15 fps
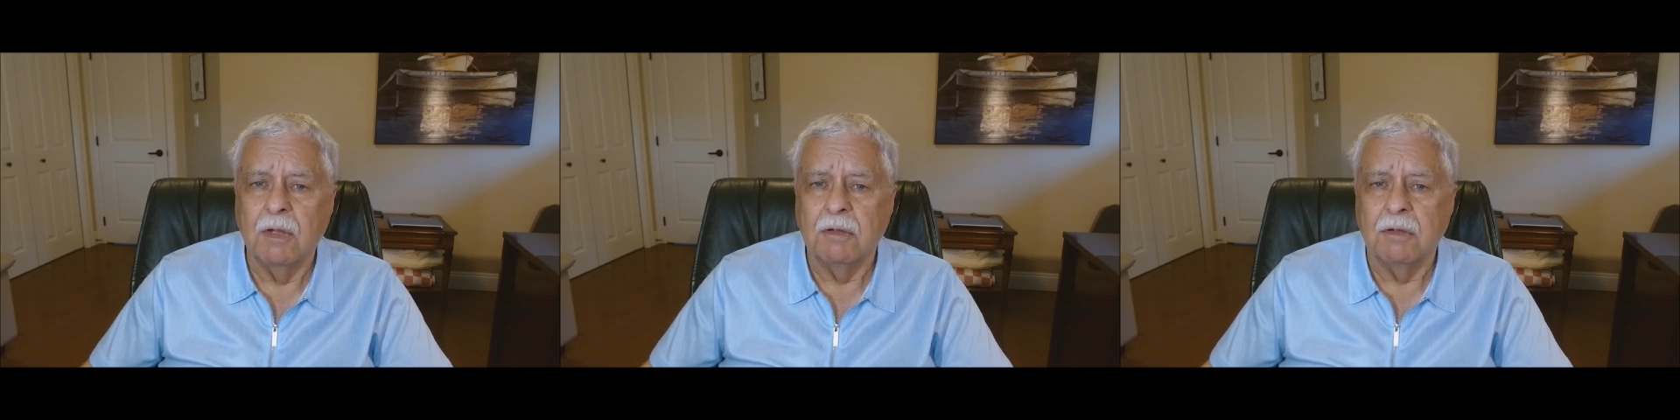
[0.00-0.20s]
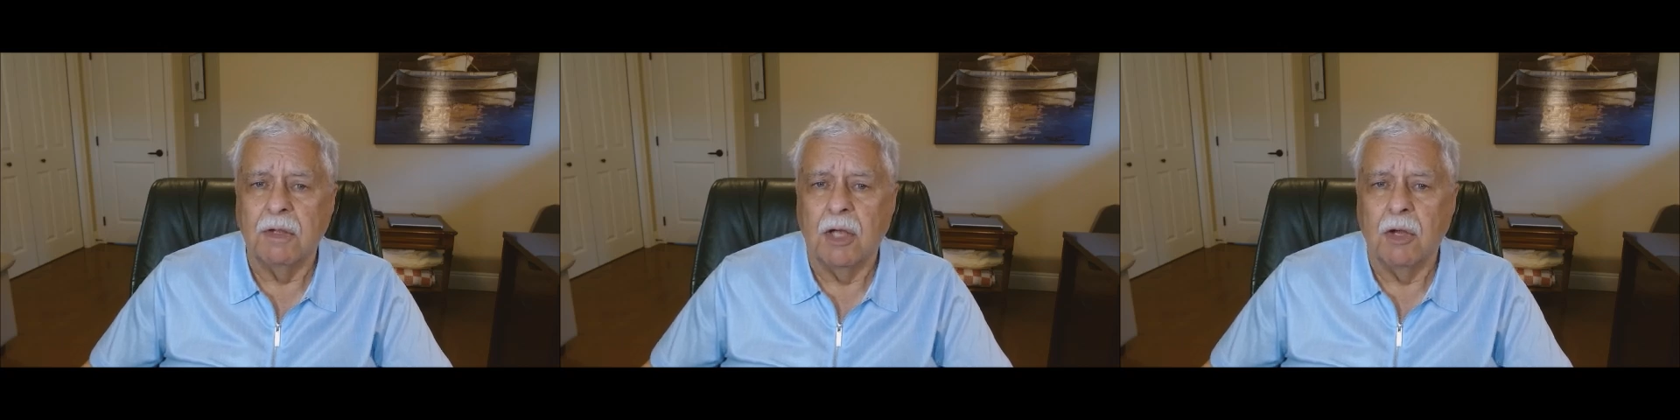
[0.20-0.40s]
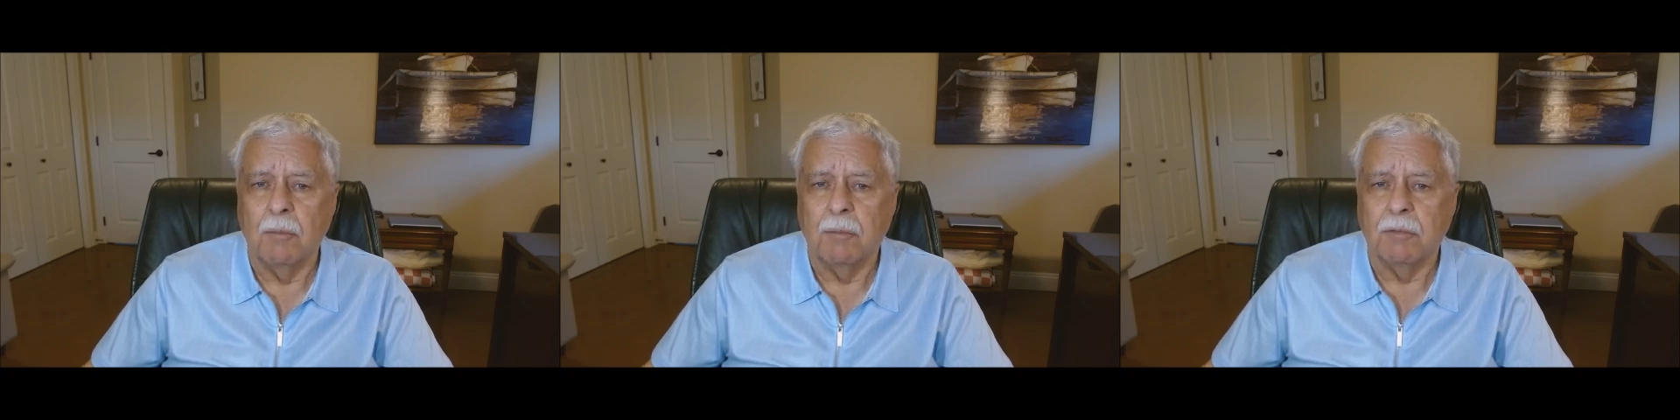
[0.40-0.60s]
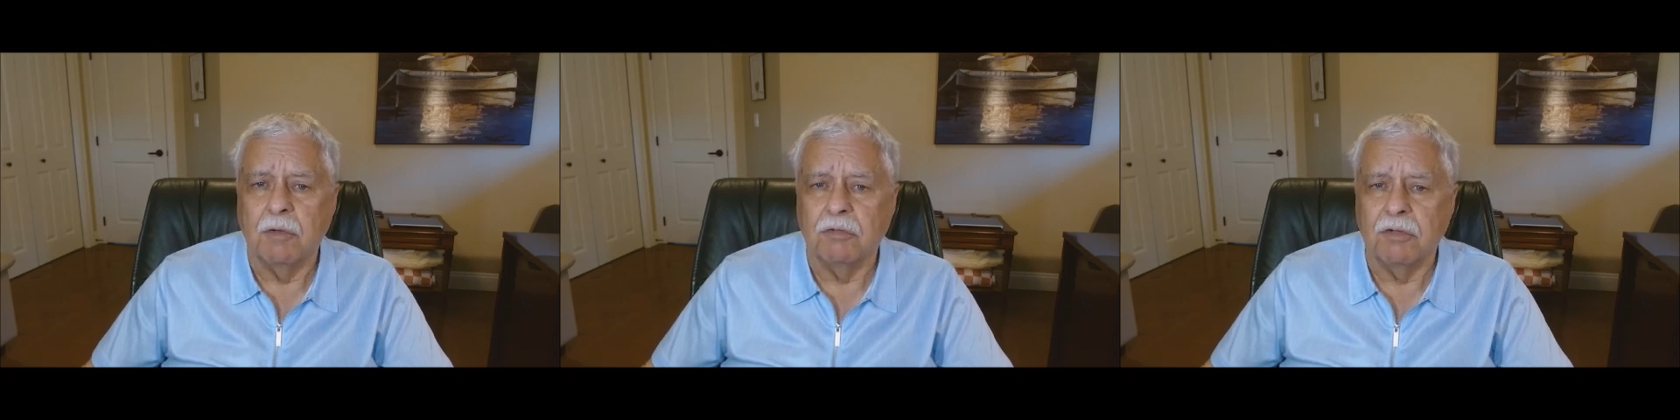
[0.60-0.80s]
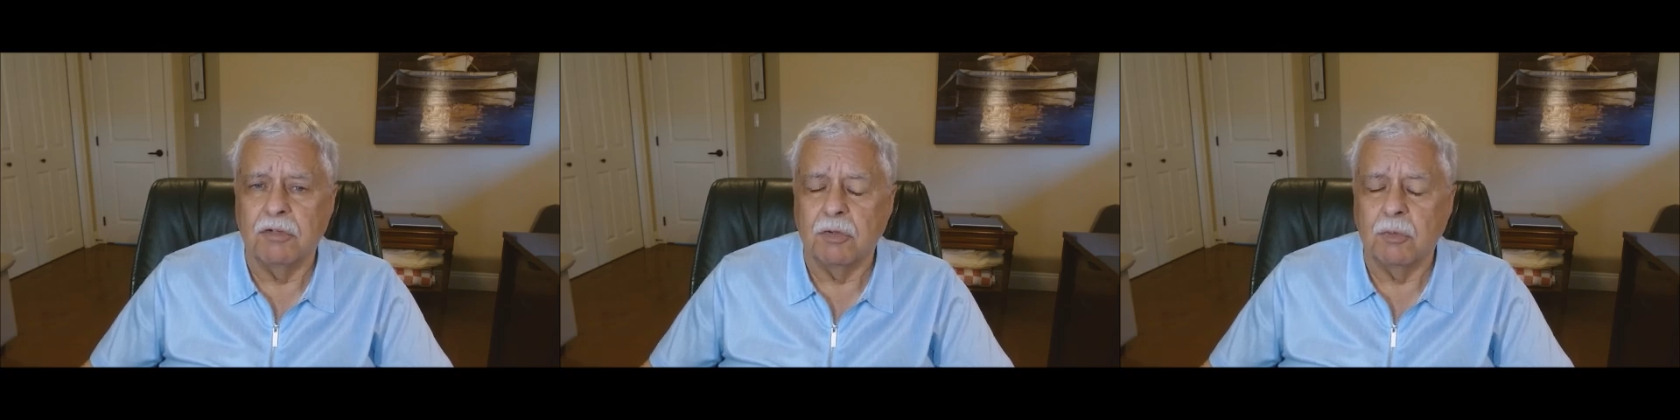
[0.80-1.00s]
to help the
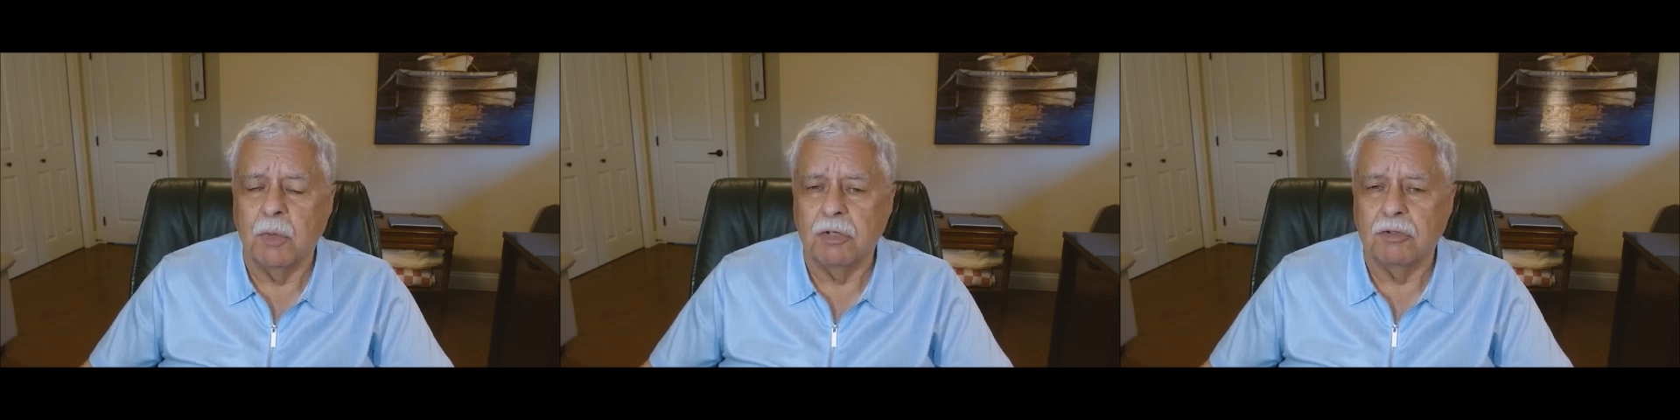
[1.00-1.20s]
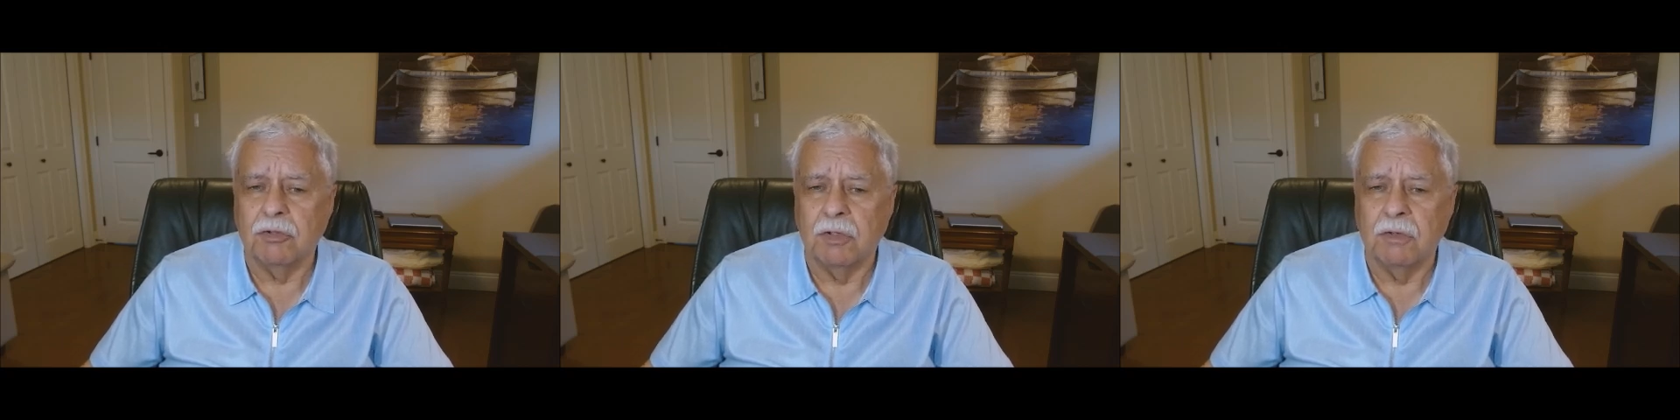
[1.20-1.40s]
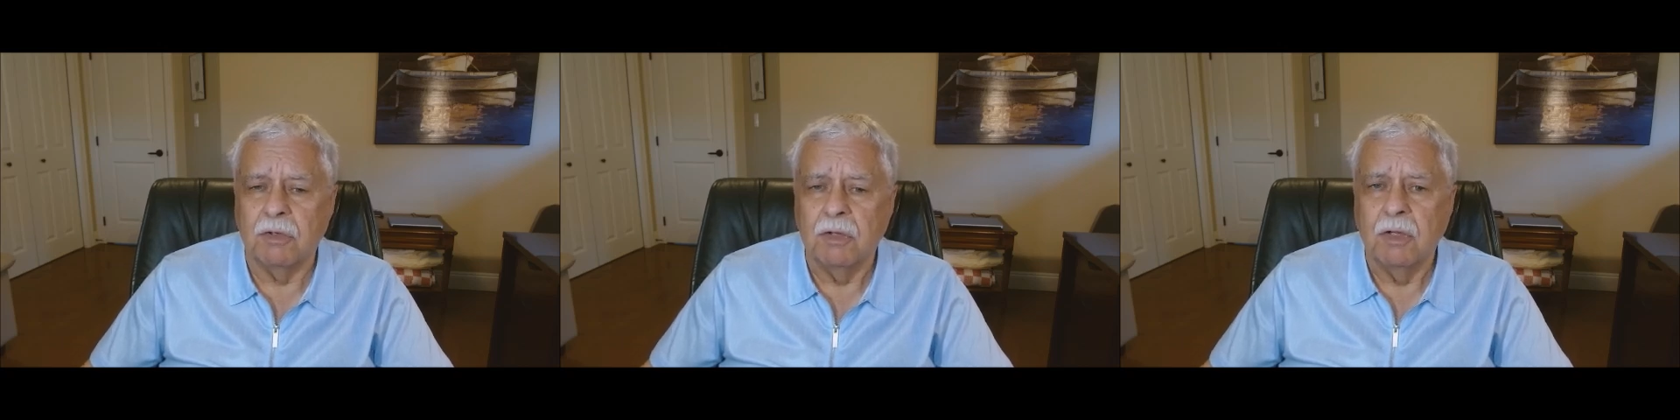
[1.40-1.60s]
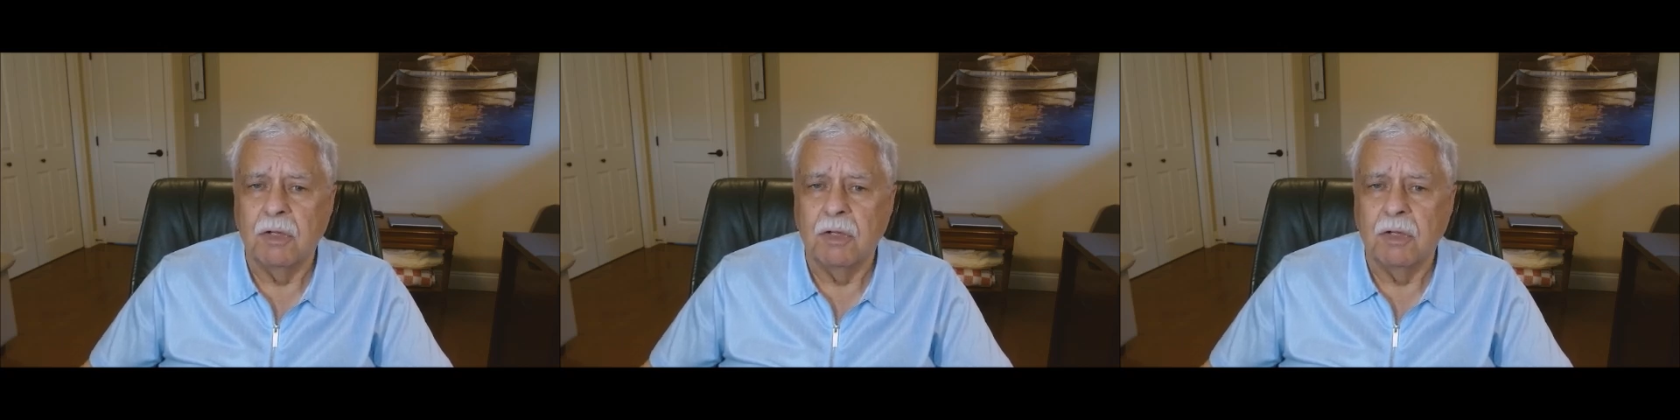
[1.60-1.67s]
situation,